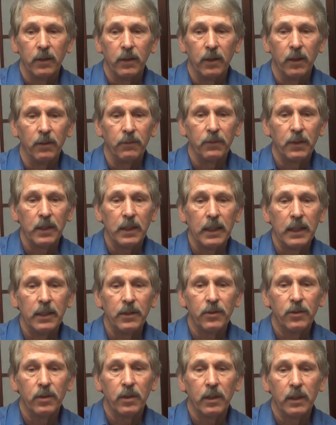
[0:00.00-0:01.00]
of the
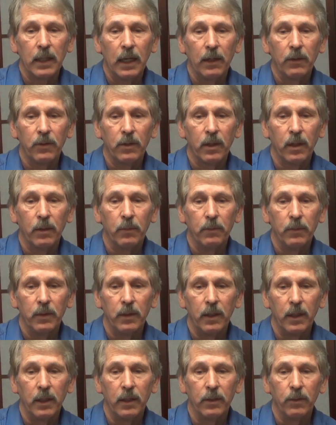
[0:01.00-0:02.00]
incident outcome
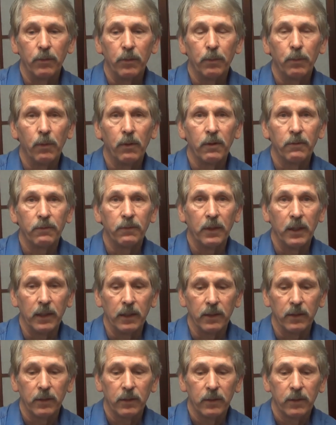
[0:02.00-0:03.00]
and the report
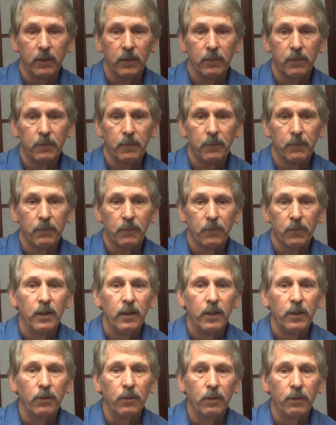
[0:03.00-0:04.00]
filed.
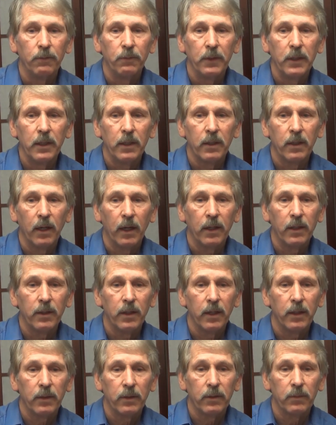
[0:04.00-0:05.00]
You are free to
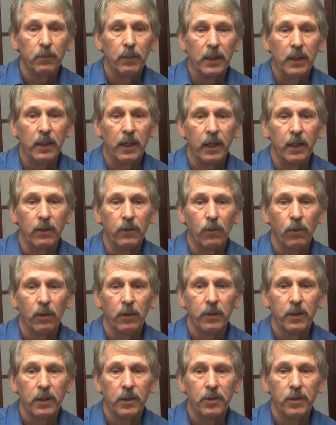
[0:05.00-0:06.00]
contact me at
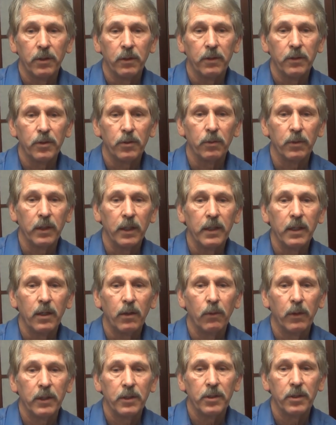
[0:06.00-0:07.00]
Quality Assurance with any
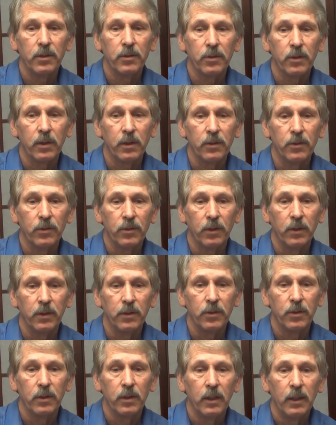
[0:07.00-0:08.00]
questions or
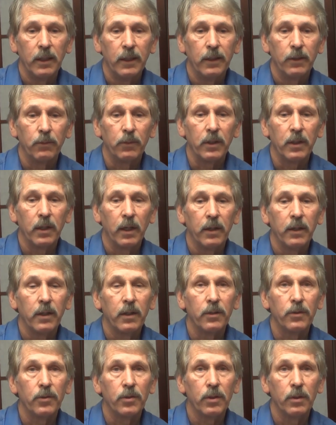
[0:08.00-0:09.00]
concerns regarding
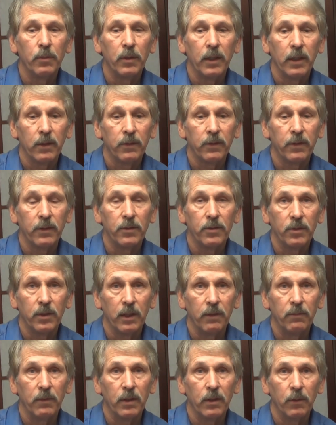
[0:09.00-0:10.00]
consumer health and
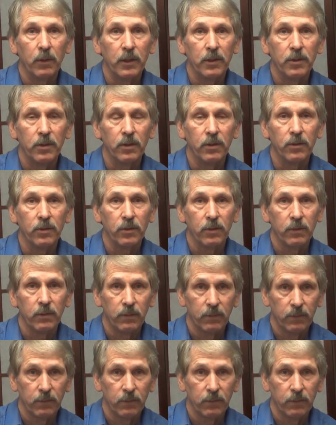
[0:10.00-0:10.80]
safety questions.